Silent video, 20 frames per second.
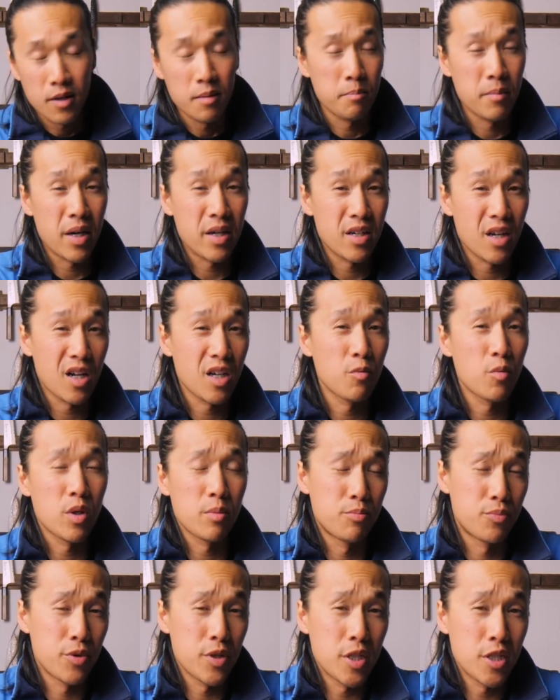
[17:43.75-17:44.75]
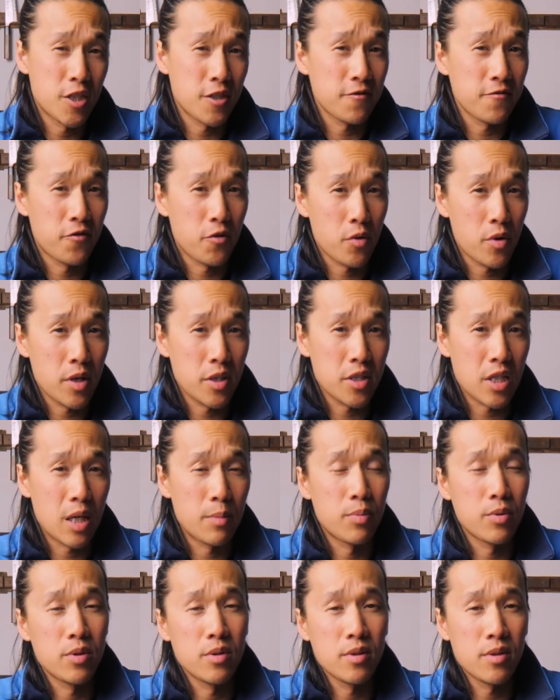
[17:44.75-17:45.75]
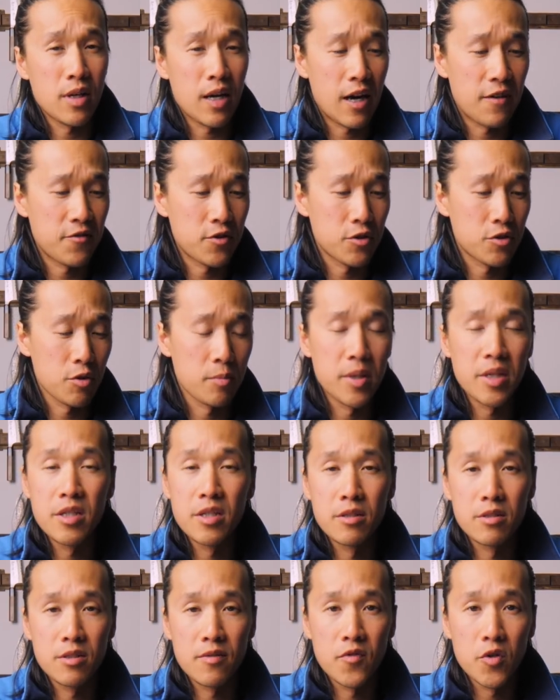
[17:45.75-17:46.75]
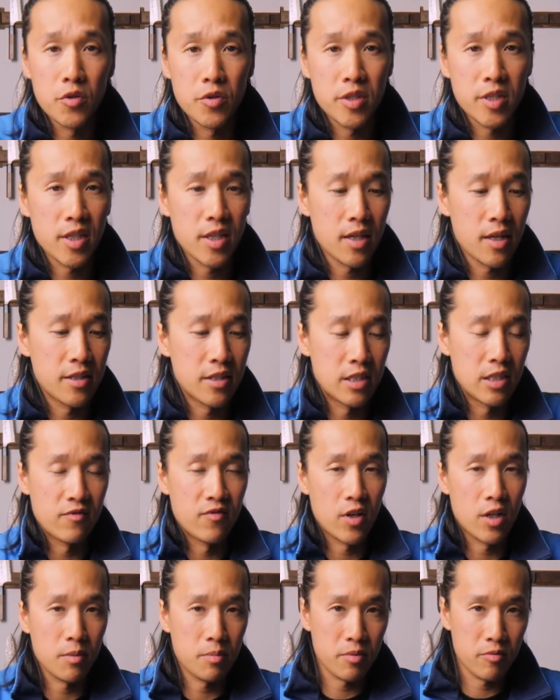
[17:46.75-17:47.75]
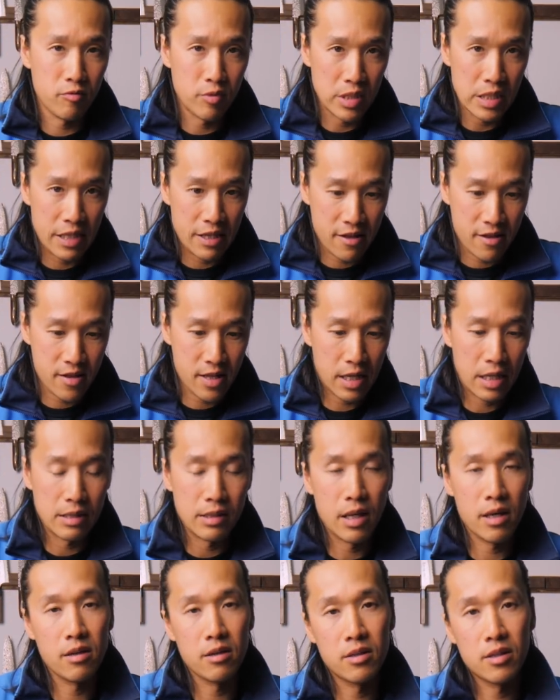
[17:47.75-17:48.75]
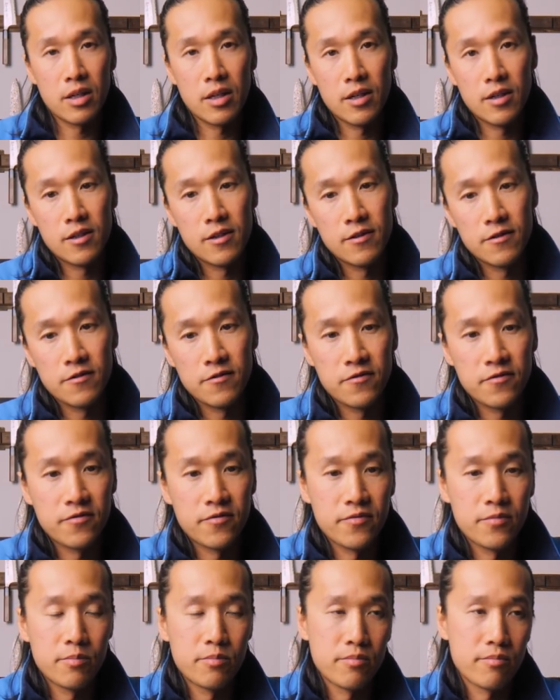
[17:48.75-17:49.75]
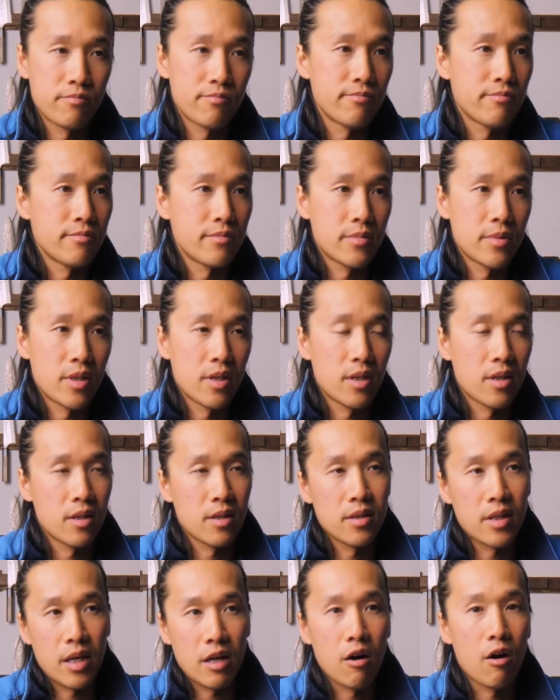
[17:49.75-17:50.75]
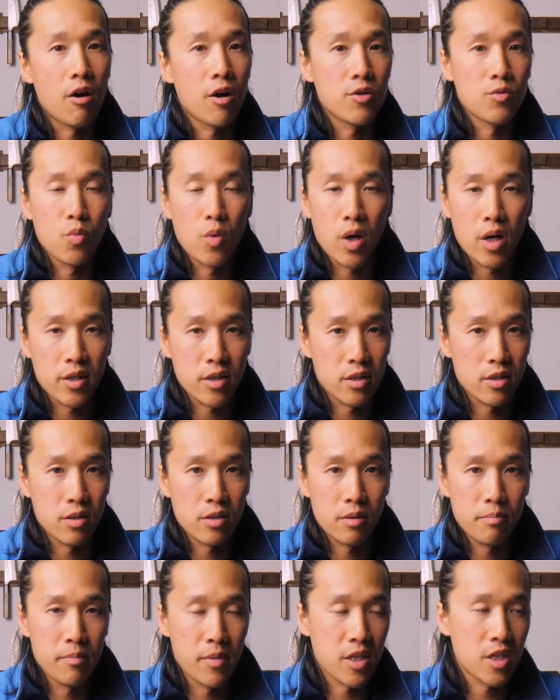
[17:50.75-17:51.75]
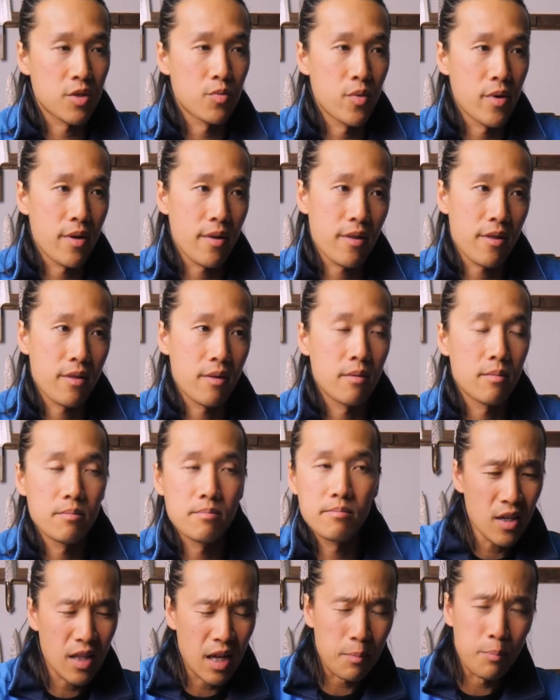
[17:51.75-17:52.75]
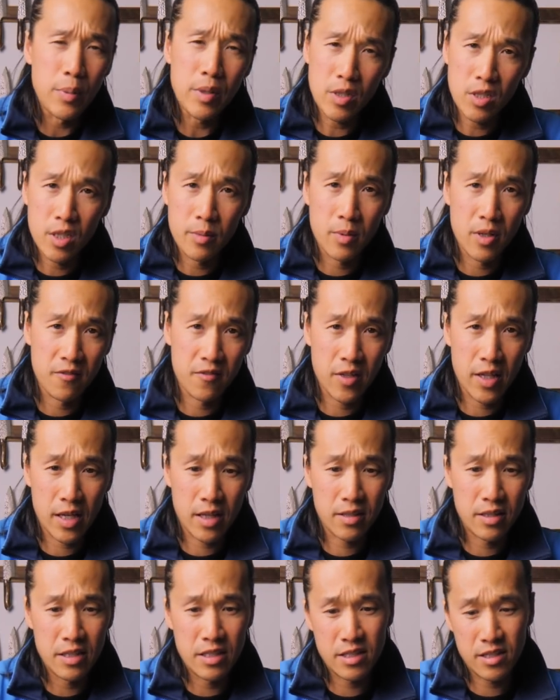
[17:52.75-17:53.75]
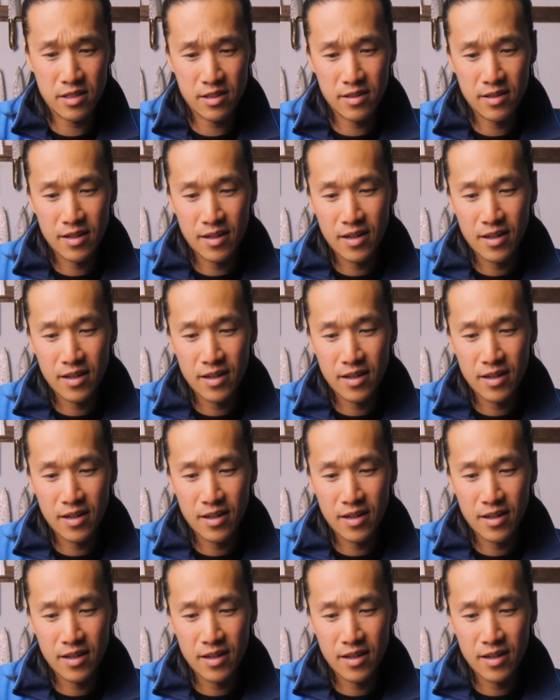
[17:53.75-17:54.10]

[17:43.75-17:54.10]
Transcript: My 90-watt bridge, for example, after so many years of using it, it developed a really thick layer of like hard water mixed with like buildup of like these